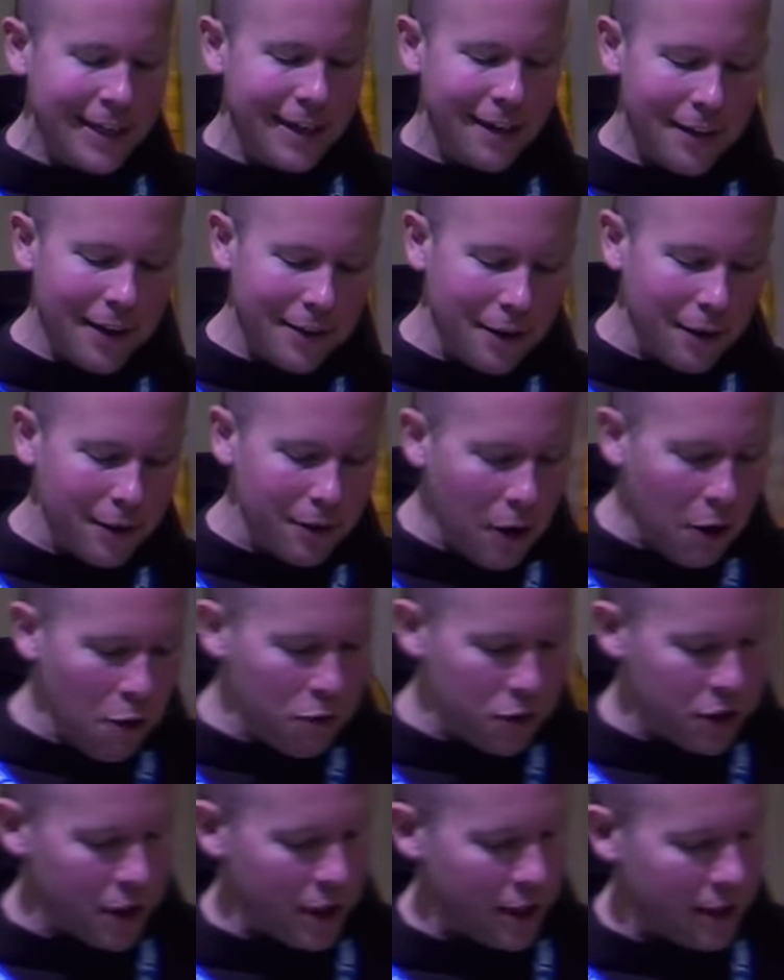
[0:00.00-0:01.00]
that the
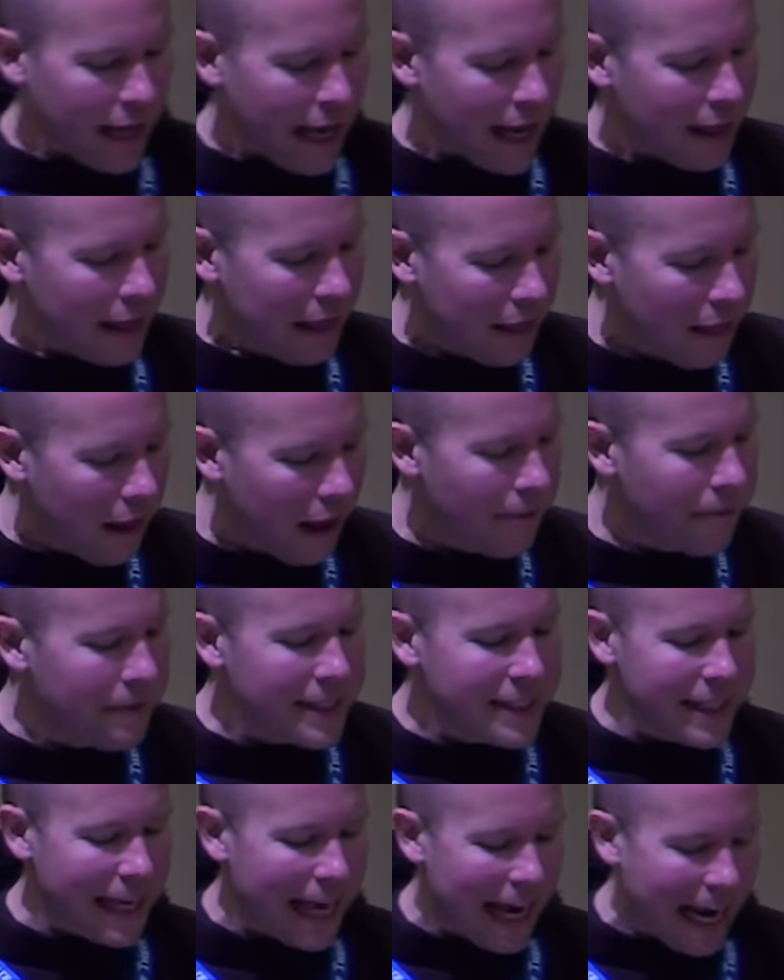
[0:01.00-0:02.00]
notion that love is
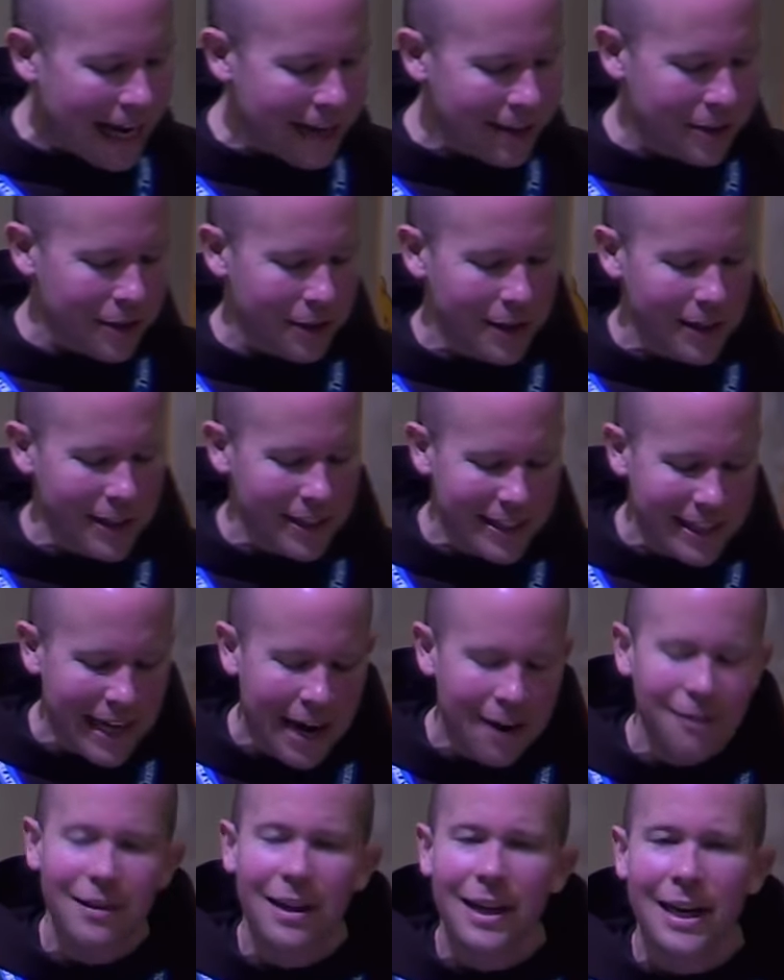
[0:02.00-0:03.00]
the answer can
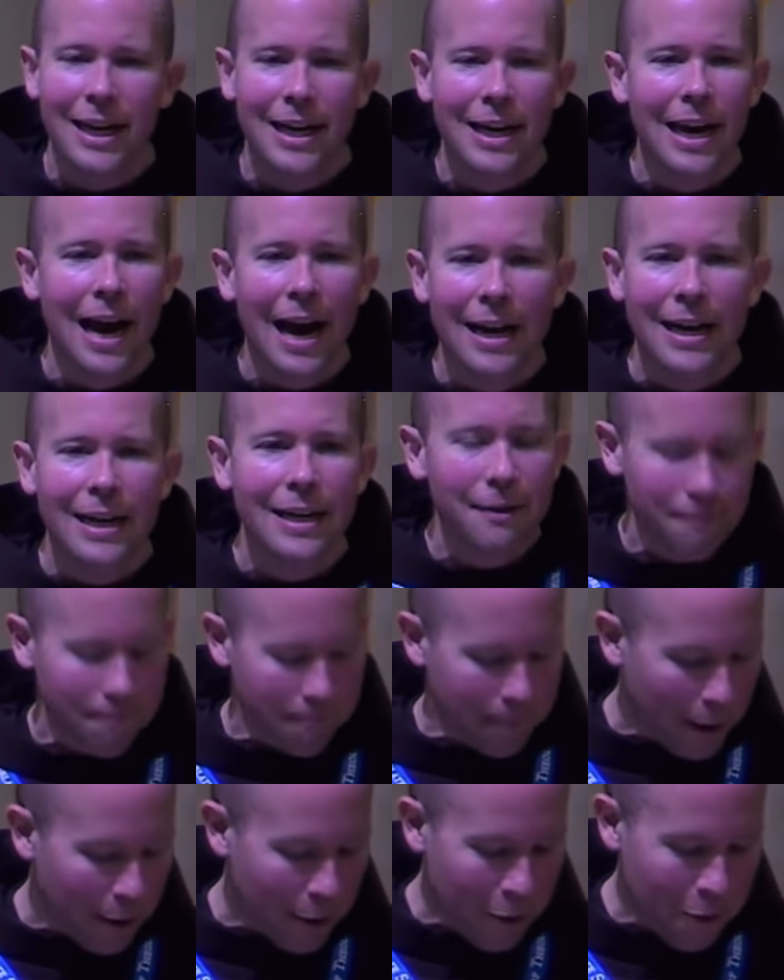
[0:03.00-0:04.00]
sound like a naive
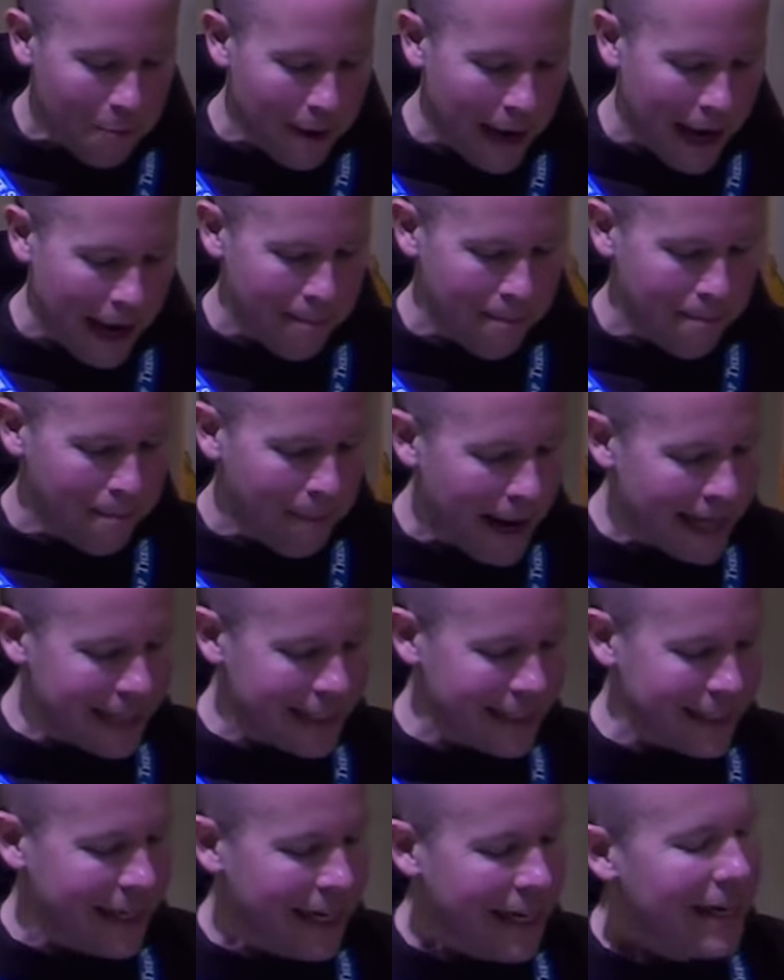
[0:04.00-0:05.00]
poem at
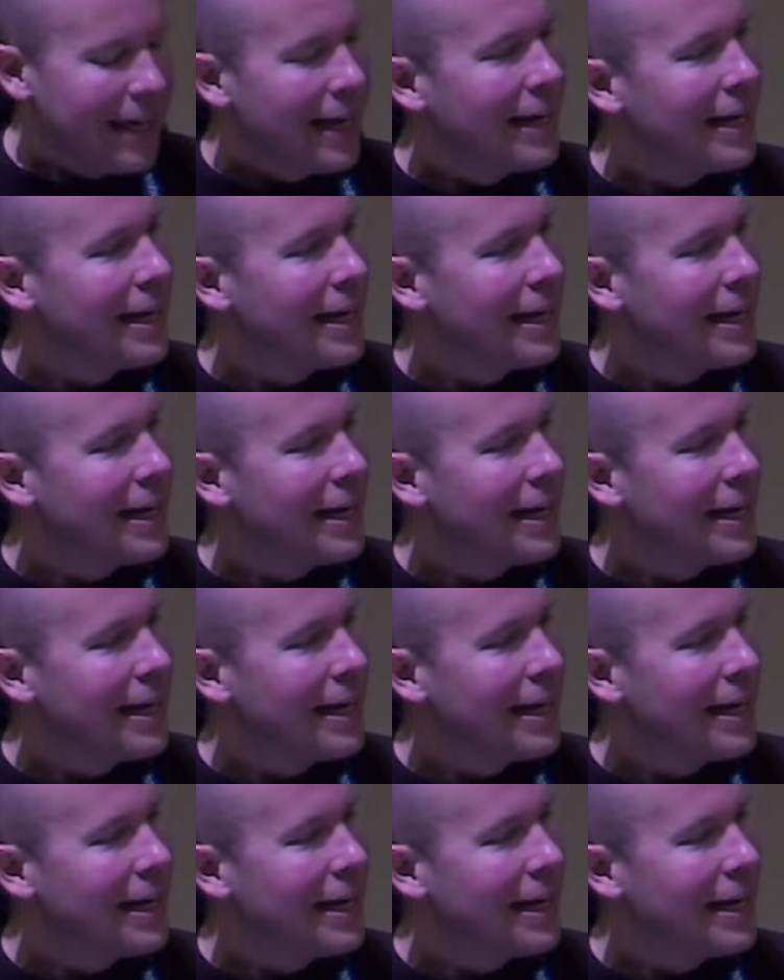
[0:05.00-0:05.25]
best and a